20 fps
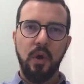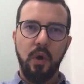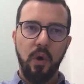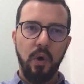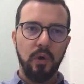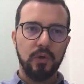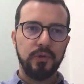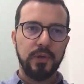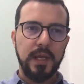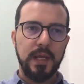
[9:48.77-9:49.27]

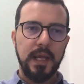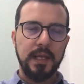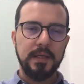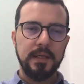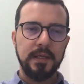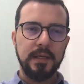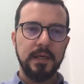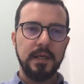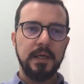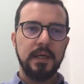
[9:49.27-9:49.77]
all
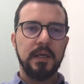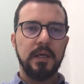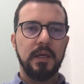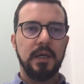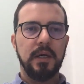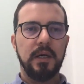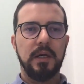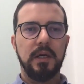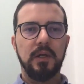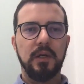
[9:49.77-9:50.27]
together
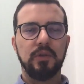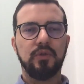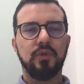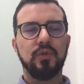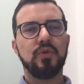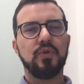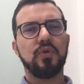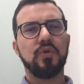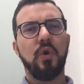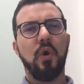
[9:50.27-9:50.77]
to
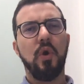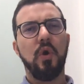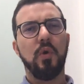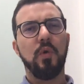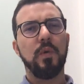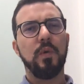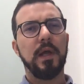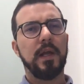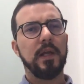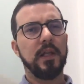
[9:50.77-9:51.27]

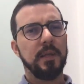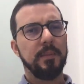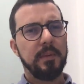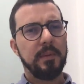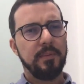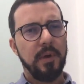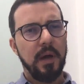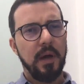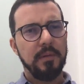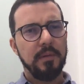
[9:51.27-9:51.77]
solve
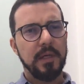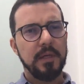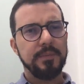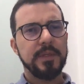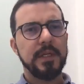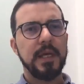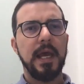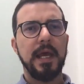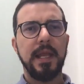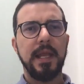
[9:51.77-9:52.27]
academic
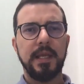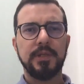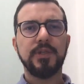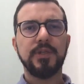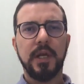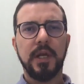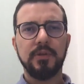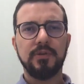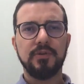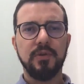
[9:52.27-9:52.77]
problems and
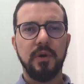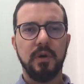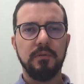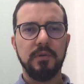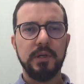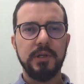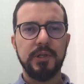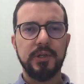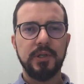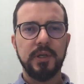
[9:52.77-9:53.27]
exchange
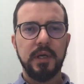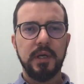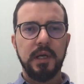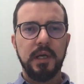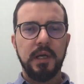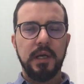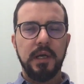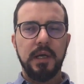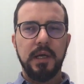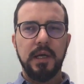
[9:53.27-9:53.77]
knowledge.
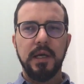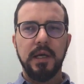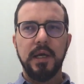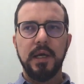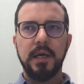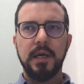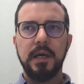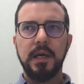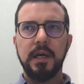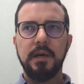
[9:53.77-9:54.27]

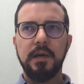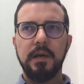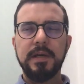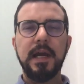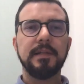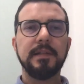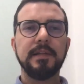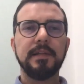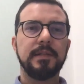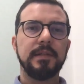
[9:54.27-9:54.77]

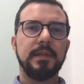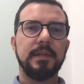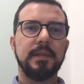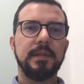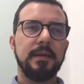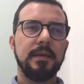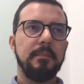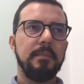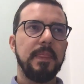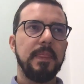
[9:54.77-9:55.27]
We got,
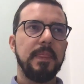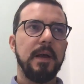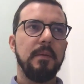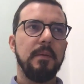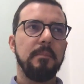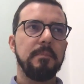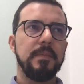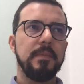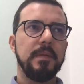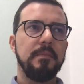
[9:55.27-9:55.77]

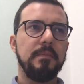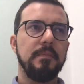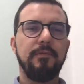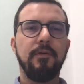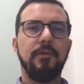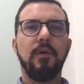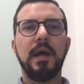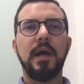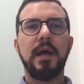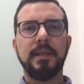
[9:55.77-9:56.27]

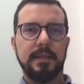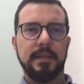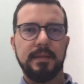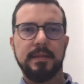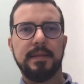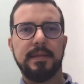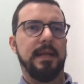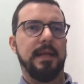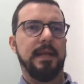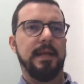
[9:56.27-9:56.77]
before I
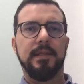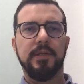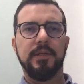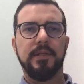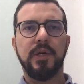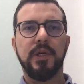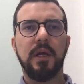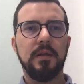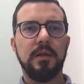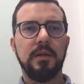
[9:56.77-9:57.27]
tell
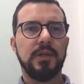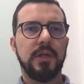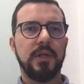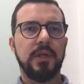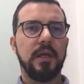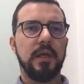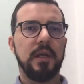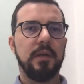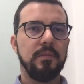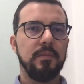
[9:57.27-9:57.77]
the challenge,
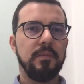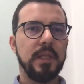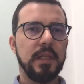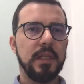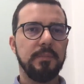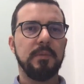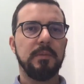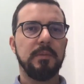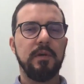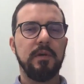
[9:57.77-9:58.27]
I'll give you a
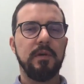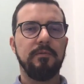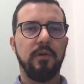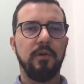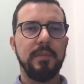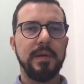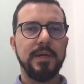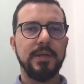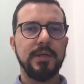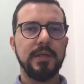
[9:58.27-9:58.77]
little bit more
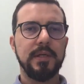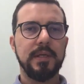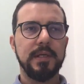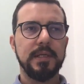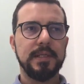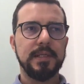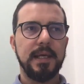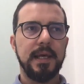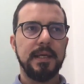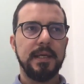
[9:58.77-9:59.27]
information,
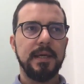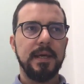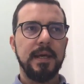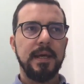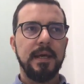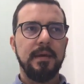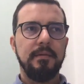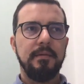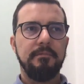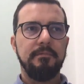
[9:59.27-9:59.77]
is
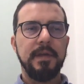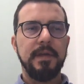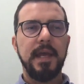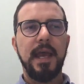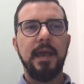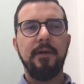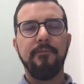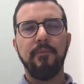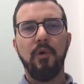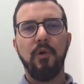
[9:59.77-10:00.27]
that we
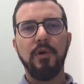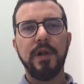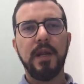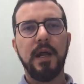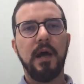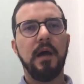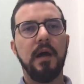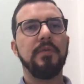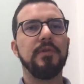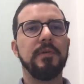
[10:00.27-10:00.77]
have more than
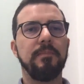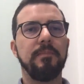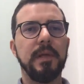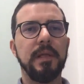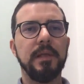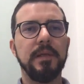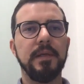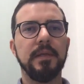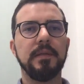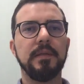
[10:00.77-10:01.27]
100
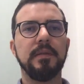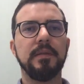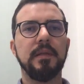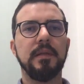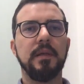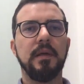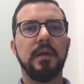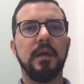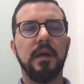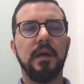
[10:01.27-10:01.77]
million
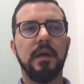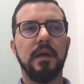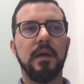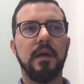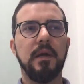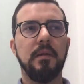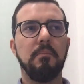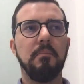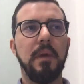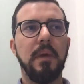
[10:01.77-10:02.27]

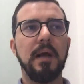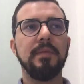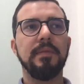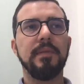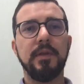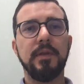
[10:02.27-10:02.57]
monthly